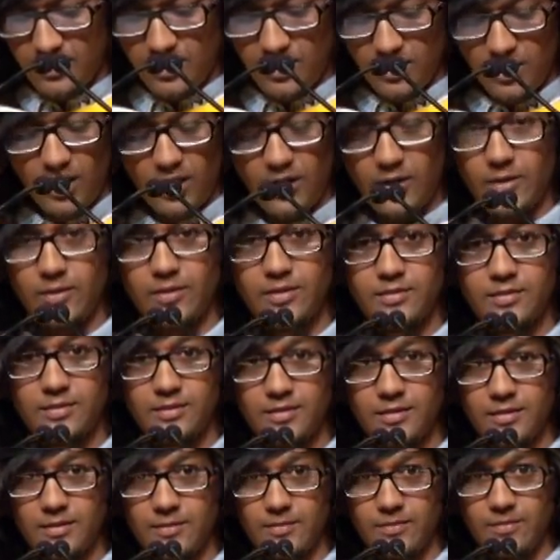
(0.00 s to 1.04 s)
Oh,
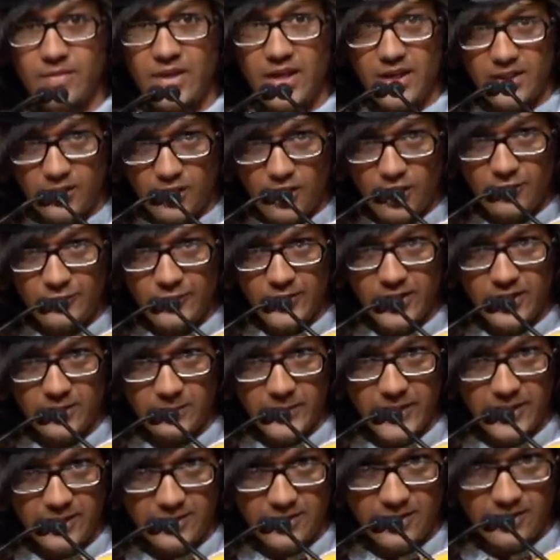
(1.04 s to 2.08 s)
and coffee and
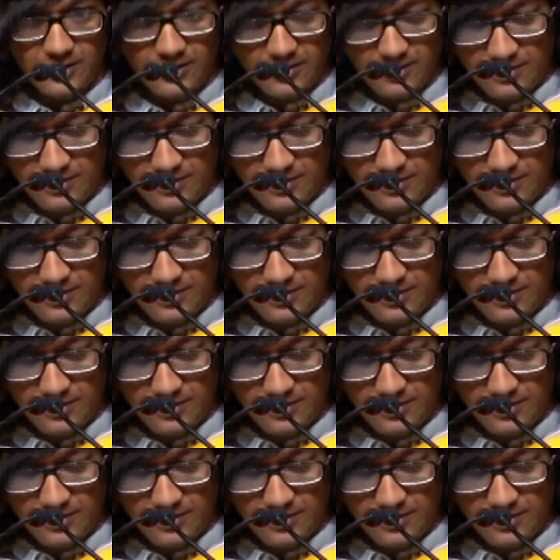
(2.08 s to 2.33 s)
pizza.